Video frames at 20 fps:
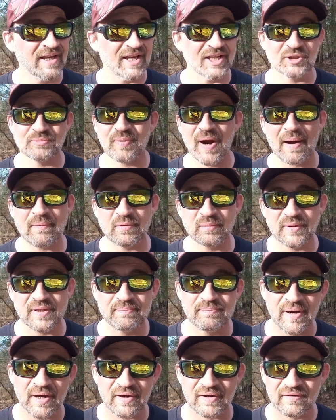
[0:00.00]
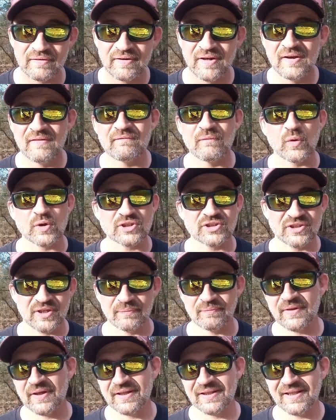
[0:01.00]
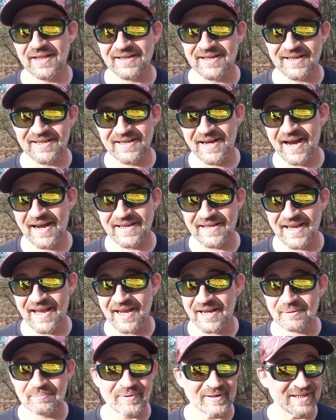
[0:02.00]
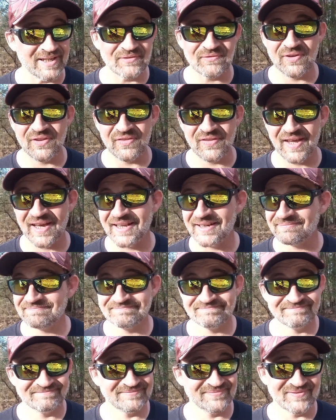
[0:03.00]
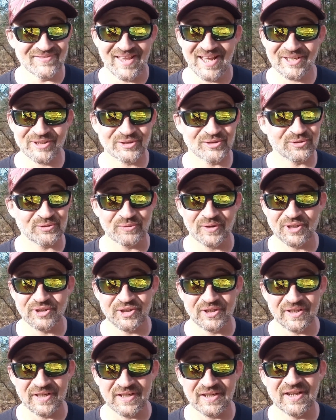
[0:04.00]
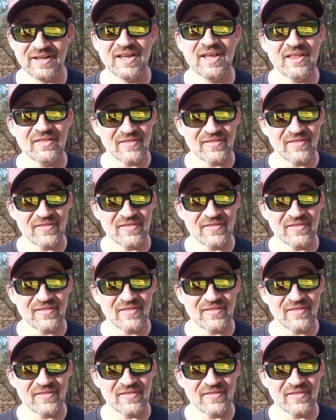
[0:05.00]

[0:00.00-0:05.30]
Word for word: It's probably better for something like a kayak, but even then, that's stretching it.